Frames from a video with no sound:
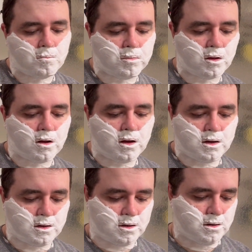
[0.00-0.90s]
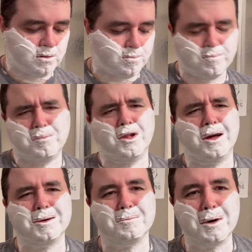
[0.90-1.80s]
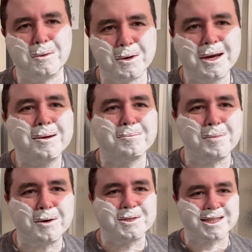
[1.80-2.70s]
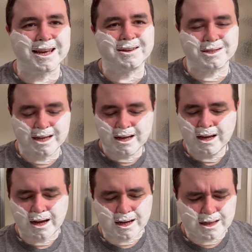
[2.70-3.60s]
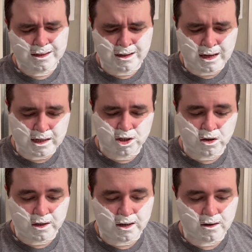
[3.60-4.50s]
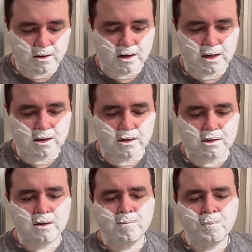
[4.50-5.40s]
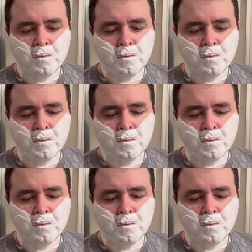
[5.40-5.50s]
blonde bone scales. I think the edge on here is,